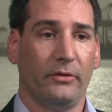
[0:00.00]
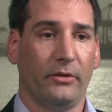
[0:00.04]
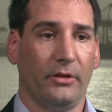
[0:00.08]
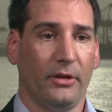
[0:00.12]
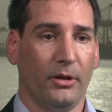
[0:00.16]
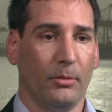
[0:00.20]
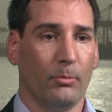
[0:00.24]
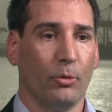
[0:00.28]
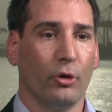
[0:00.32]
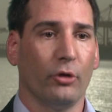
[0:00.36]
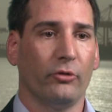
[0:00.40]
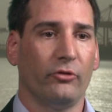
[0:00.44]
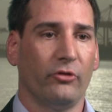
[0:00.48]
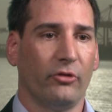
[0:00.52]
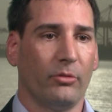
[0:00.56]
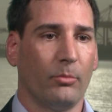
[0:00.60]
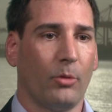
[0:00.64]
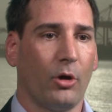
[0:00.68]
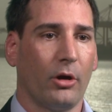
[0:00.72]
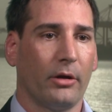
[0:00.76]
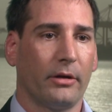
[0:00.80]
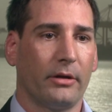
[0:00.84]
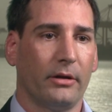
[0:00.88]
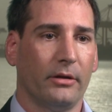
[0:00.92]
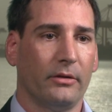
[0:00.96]
to the emerging
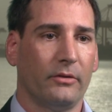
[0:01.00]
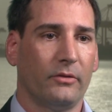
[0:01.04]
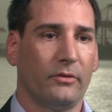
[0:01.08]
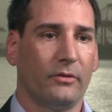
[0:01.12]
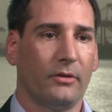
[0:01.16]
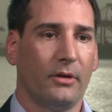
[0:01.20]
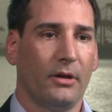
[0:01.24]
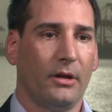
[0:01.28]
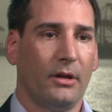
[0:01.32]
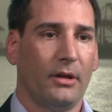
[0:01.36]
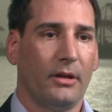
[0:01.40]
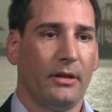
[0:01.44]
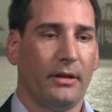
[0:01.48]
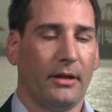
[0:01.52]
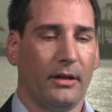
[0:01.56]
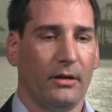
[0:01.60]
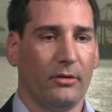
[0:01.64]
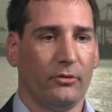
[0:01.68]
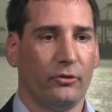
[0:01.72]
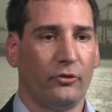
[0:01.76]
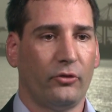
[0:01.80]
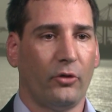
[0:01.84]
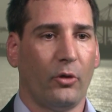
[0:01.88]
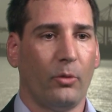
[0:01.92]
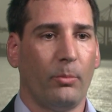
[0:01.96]
markets that
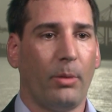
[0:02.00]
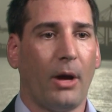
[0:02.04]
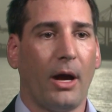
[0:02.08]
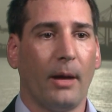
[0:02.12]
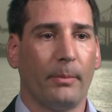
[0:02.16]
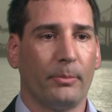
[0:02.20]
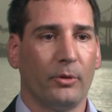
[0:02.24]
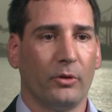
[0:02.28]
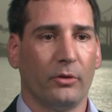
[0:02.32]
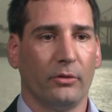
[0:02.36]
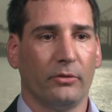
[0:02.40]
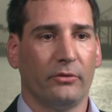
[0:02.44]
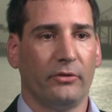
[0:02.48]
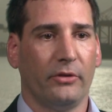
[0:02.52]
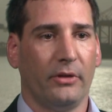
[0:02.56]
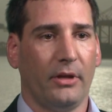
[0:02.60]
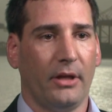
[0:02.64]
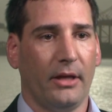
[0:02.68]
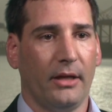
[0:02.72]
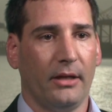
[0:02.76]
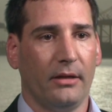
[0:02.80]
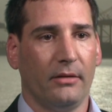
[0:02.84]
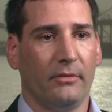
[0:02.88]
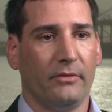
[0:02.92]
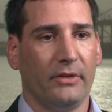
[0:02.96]
are so popular
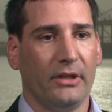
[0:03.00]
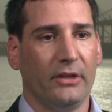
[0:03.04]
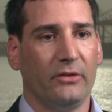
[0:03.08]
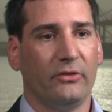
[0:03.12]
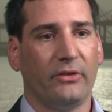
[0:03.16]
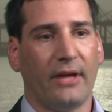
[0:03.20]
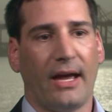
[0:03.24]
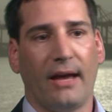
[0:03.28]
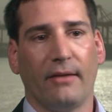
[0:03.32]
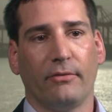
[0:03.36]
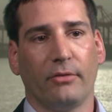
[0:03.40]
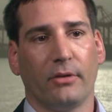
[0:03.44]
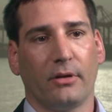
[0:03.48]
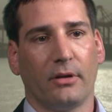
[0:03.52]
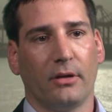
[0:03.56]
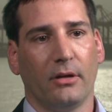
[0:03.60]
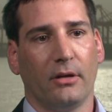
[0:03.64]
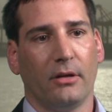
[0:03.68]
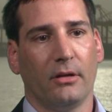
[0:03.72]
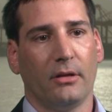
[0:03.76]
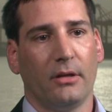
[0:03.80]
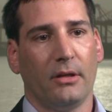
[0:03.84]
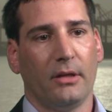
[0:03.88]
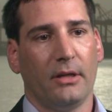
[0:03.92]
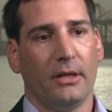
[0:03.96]
today of East
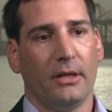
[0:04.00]
Africa,